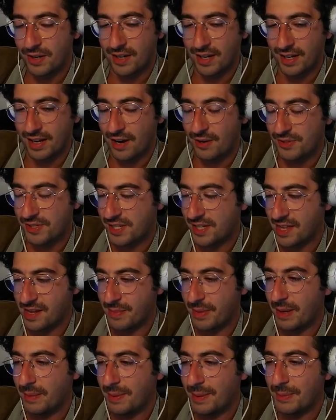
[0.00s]
Like, I don't see that
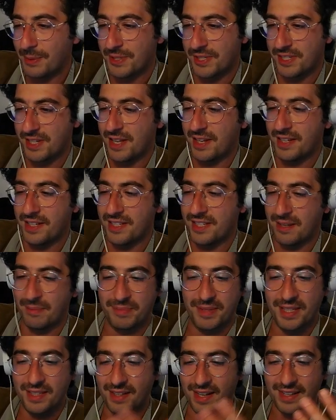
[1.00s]
many people selling
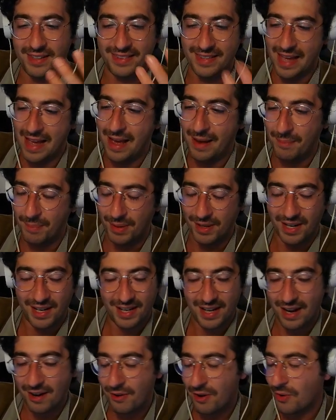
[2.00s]
something like that, but like,
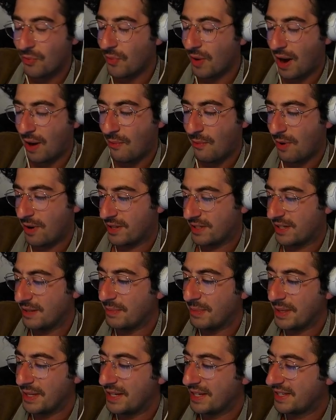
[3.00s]
I don't know what I want it to
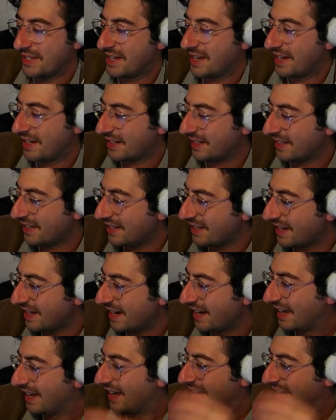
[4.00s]
be exactly yet.